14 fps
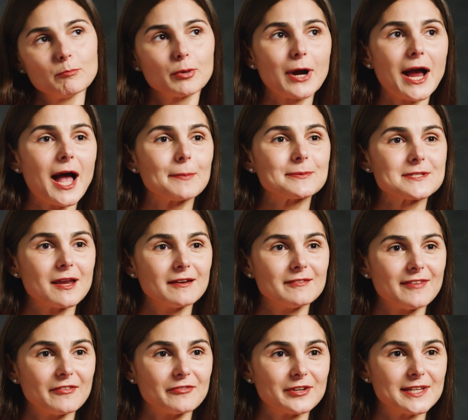perhaps not
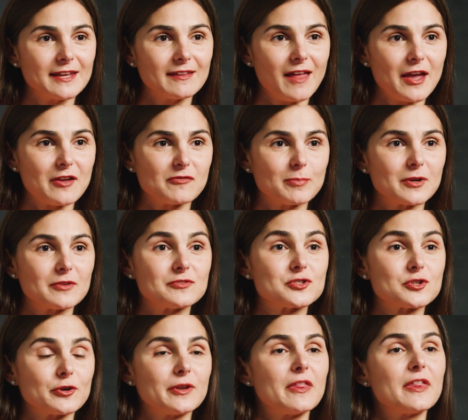of everyday life, but of
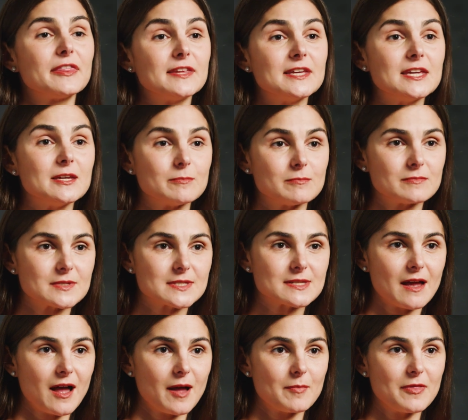certain themes
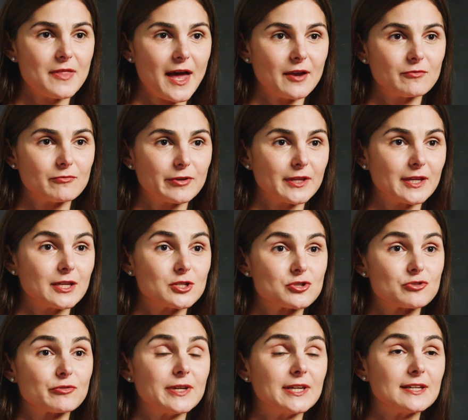um, that really
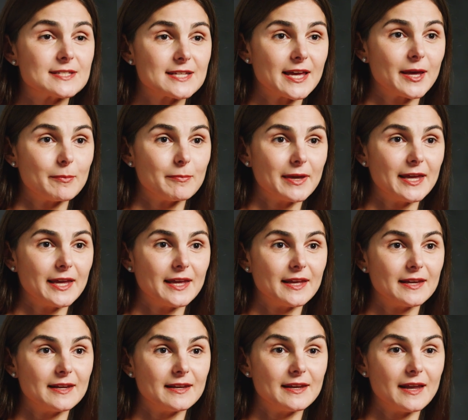intrigued him
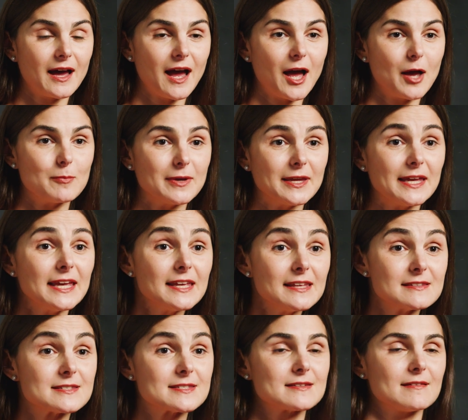in um,
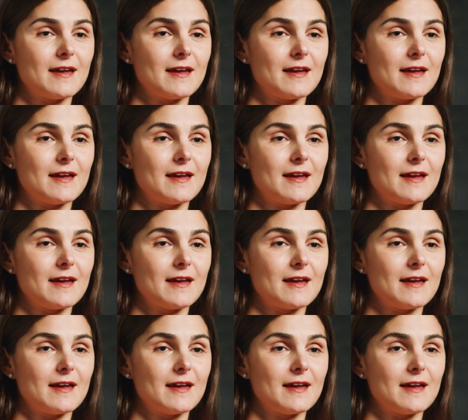his